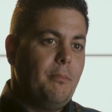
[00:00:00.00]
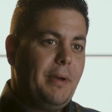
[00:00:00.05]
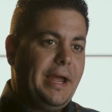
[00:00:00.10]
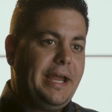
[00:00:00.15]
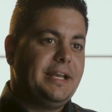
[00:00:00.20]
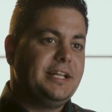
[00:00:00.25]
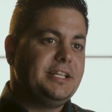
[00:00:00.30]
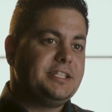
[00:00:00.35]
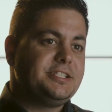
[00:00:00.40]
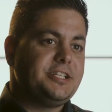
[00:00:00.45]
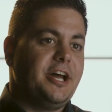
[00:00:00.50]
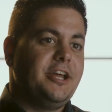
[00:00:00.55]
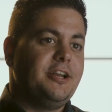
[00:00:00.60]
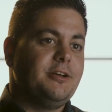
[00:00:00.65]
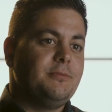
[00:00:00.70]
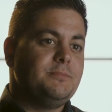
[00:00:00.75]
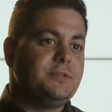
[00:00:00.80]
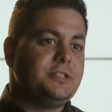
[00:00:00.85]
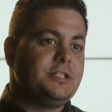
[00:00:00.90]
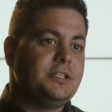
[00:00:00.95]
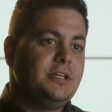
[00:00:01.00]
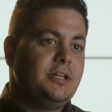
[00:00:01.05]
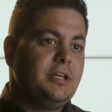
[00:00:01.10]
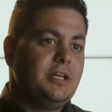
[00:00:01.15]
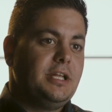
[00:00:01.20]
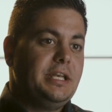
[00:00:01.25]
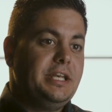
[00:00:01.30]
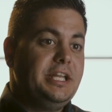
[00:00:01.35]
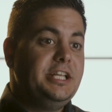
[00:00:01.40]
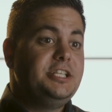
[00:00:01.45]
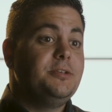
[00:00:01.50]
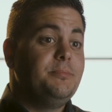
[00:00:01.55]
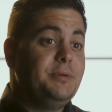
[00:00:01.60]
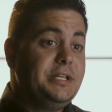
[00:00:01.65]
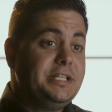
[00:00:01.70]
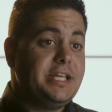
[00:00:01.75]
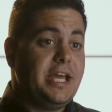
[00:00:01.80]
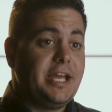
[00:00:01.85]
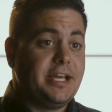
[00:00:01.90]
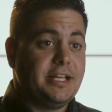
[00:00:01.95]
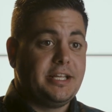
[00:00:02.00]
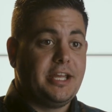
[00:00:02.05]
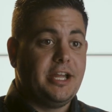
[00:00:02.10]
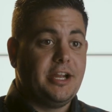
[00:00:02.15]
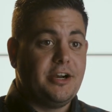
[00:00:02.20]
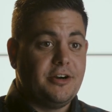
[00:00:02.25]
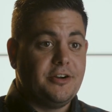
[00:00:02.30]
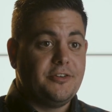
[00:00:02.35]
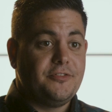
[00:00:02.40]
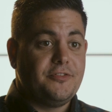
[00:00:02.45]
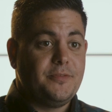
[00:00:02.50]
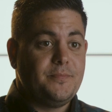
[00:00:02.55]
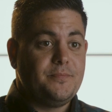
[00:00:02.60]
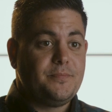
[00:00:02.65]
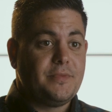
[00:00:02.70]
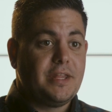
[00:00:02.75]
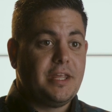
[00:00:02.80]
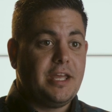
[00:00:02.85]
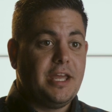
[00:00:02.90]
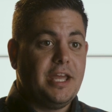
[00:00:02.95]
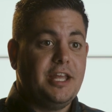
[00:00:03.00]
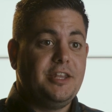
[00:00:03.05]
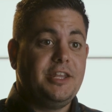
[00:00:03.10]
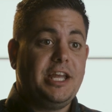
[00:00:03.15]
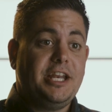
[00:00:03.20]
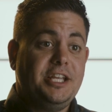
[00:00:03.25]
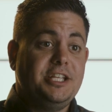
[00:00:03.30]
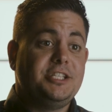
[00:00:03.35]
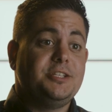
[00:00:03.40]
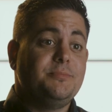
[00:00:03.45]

maintenance items need to be taken care of, and they need